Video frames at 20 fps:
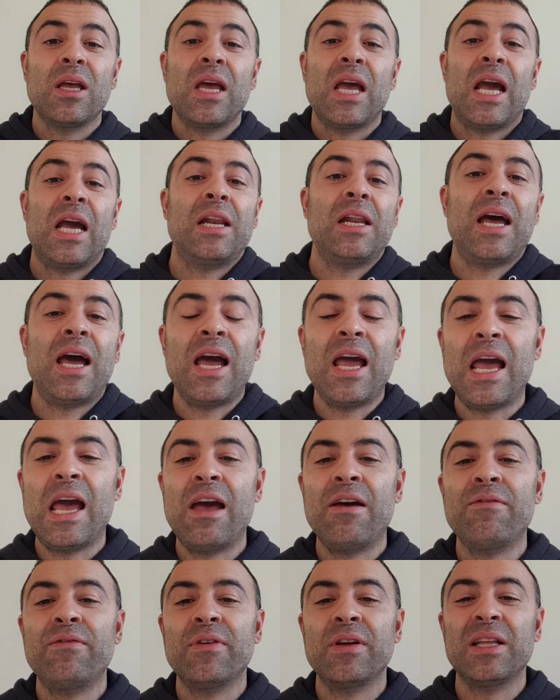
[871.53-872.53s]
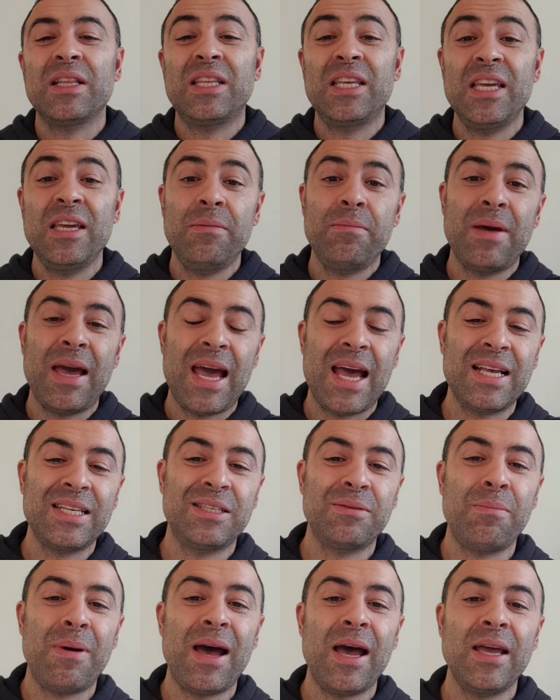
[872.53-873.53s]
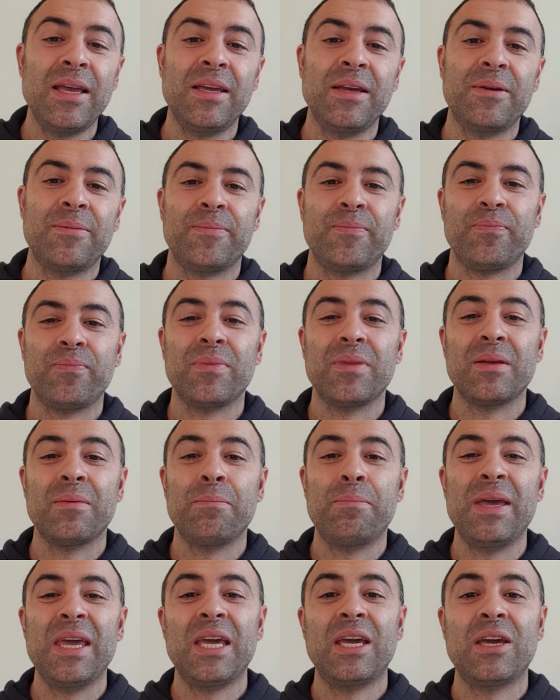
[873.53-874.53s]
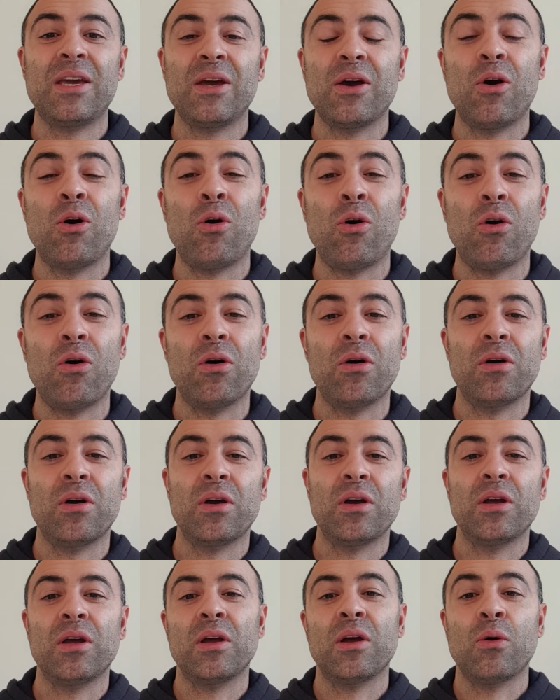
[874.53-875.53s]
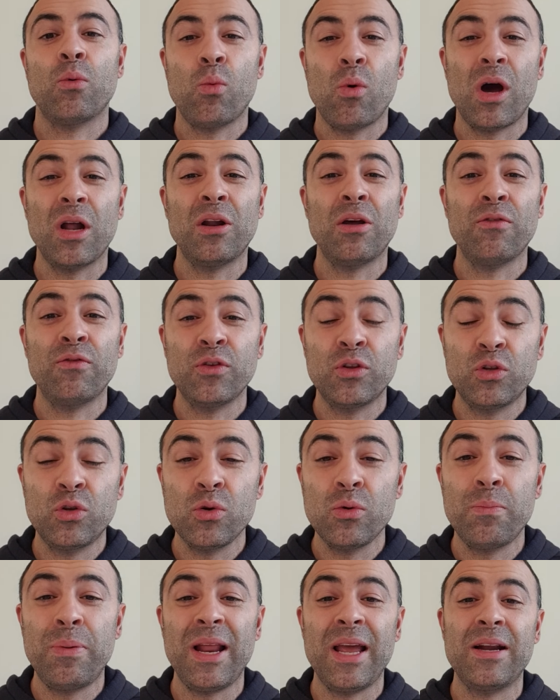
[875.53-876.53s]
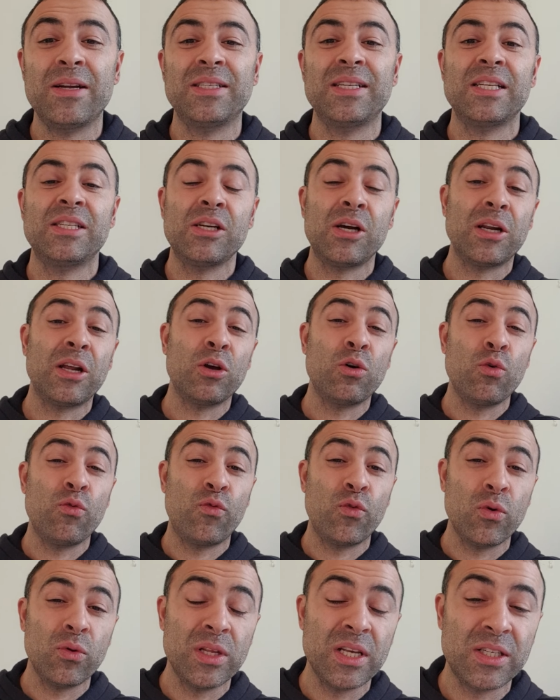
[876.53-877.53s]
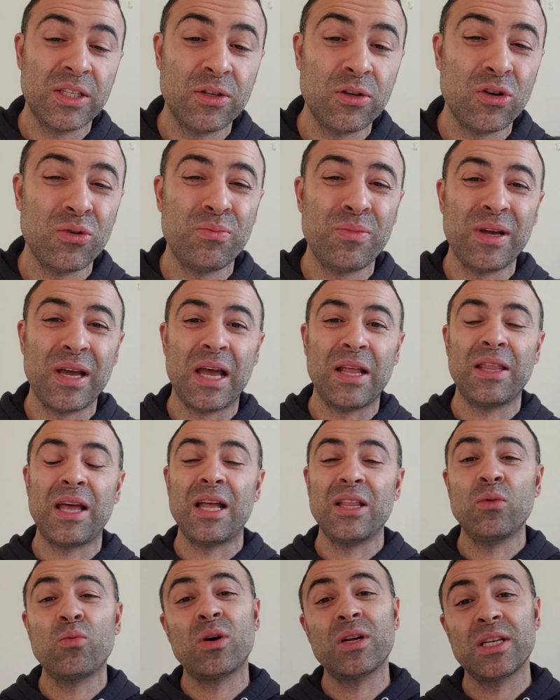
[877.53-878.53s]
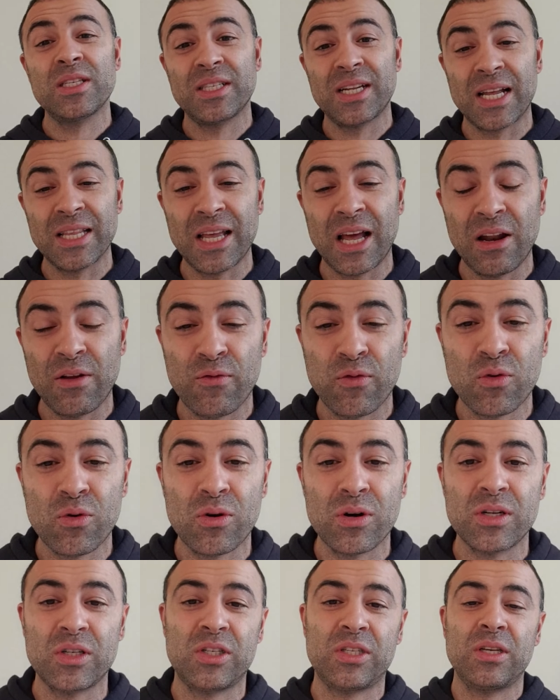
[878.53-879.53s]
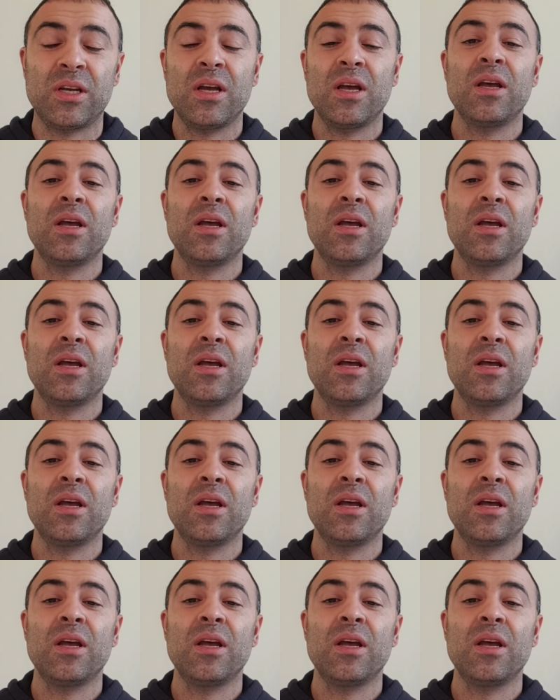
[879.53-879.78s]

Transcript: And I have Thiem as my pick, one of 2 players that's going to go through this group. And the other one is Nadal, of course.